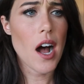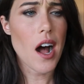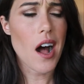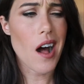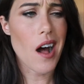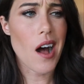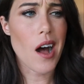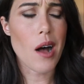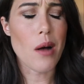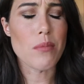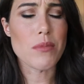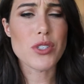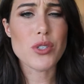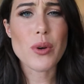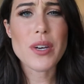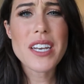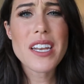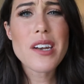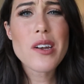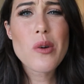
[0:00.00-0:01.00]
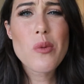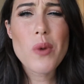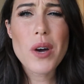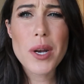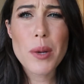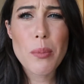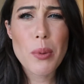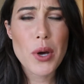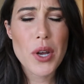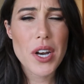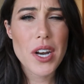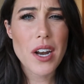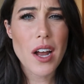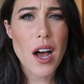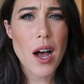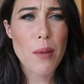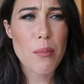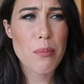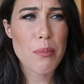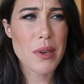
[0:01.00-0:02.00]
Um, so I didn't want to put it
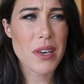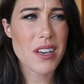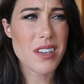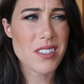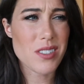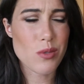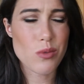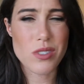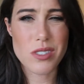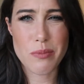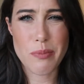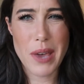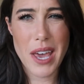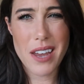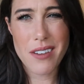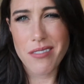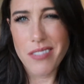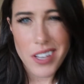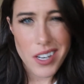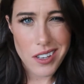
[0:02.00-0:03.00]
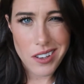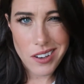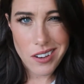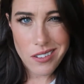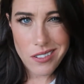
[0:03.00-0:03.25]
up because it was a bad video.